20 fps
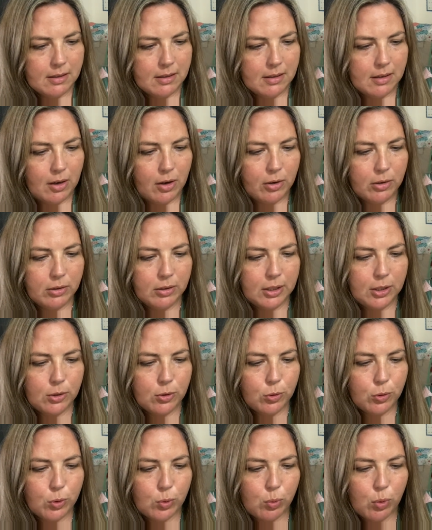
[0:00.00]
Only
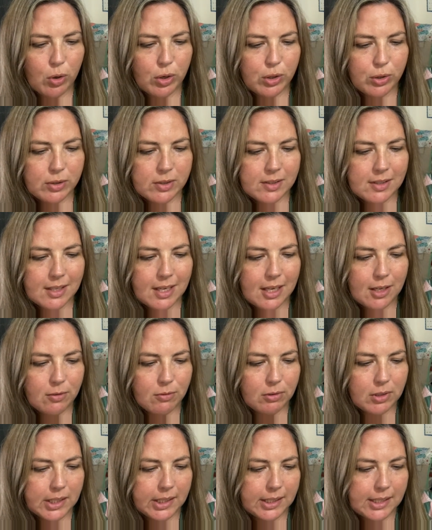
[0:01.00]
good, what your skin
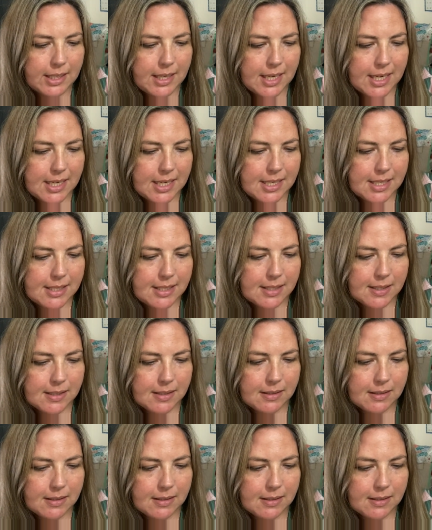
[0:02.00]
really needs.